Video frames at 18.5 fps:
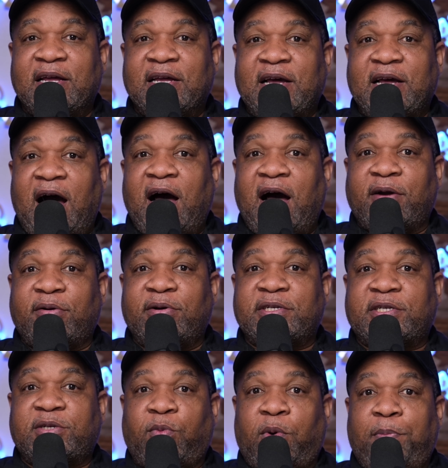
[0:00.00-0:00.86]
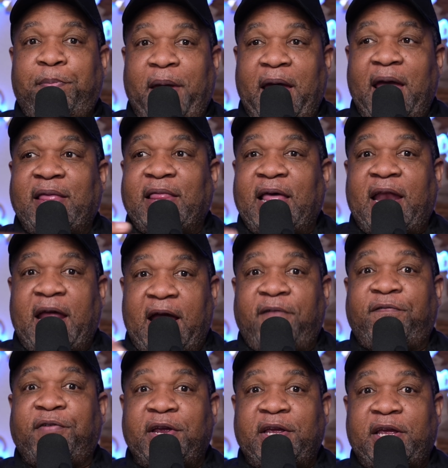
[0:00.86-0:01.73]
Congress, we're paying that
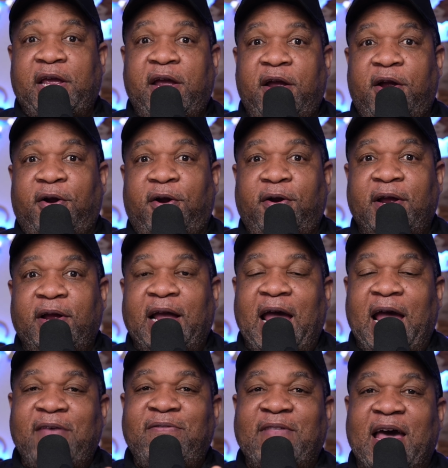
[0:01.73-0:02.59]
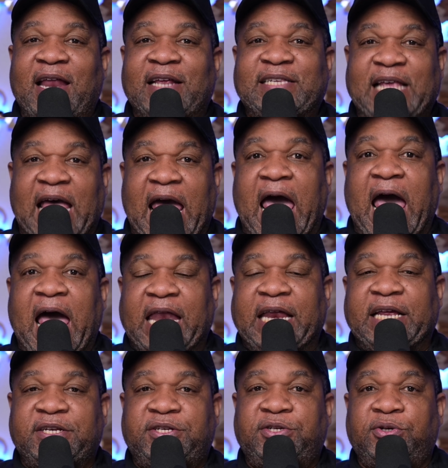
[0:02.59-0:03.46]
every year, and that is
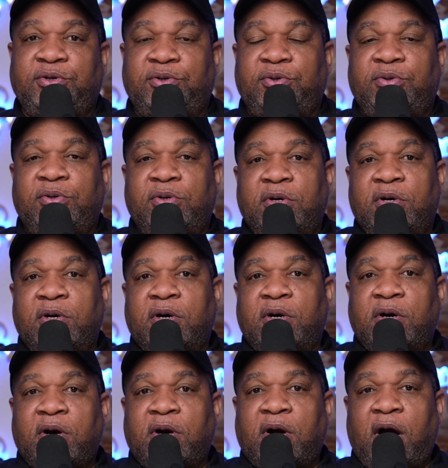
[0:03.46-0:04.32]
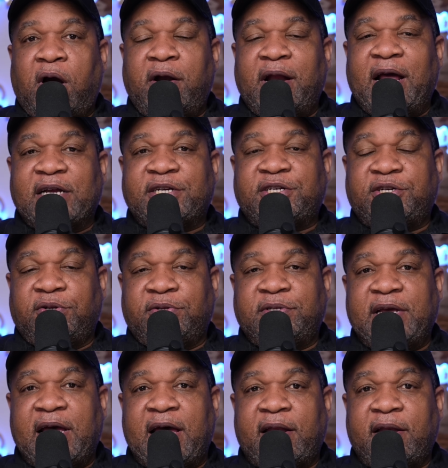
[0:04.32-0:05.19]
adding to our national
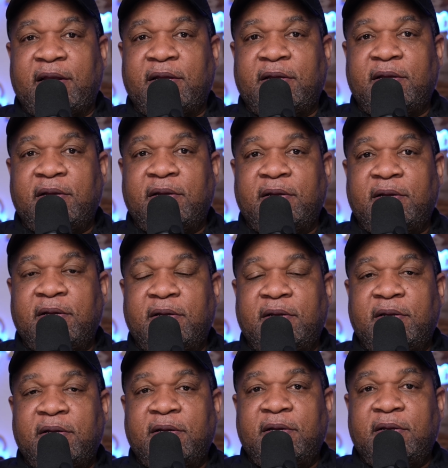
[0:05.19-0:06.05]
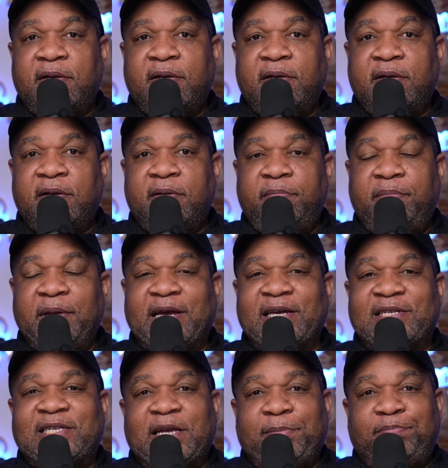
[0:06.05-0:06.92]
debt
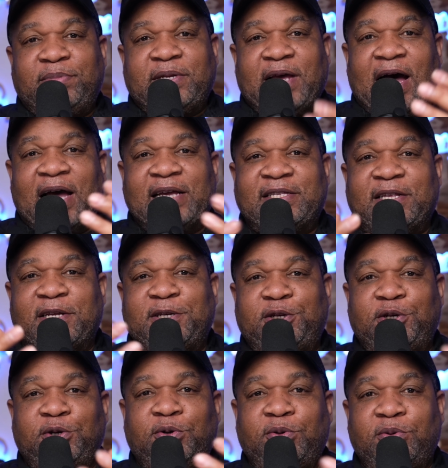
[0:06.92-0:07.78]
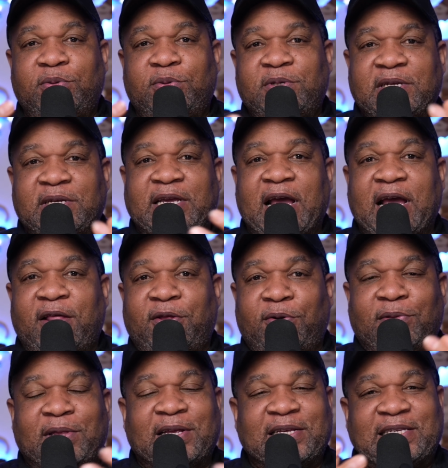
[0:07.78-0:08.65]
because he ties the two
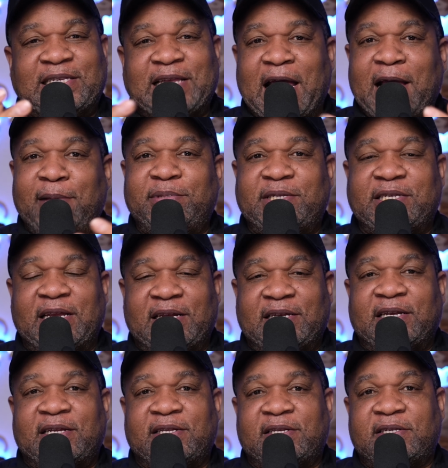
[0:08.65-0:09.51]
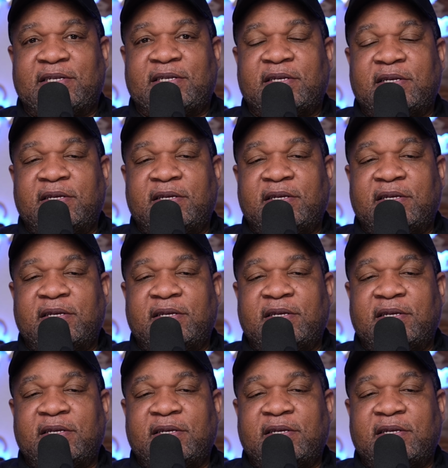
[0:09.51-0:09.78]
together in the same sentence.